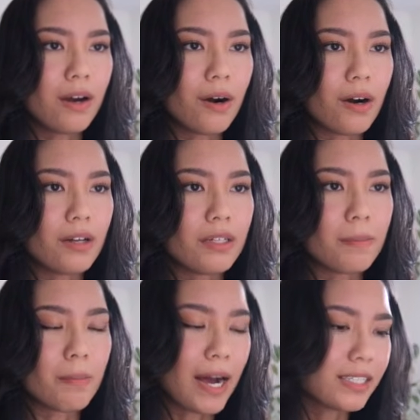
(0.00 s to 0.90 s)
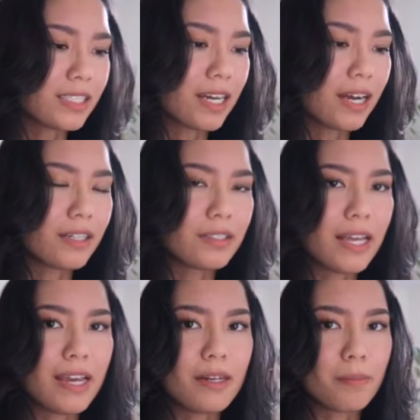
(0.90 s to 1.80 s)
on my style
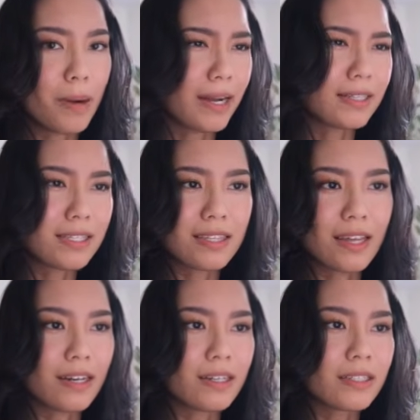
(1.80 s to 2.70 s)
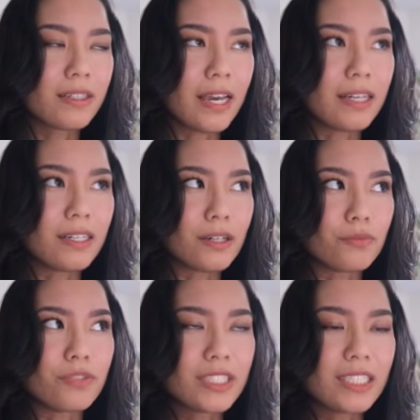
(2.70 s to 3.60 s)
and my aesthetic and
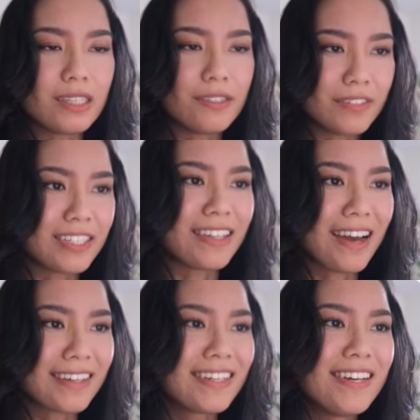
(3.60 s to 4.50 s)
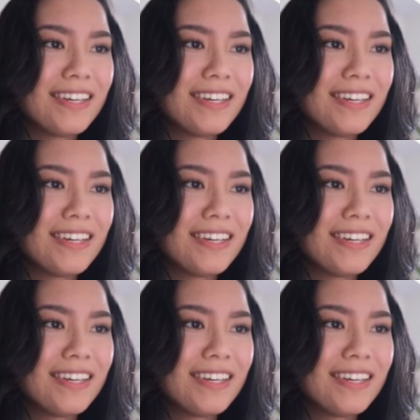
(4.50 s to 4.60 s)
really living that.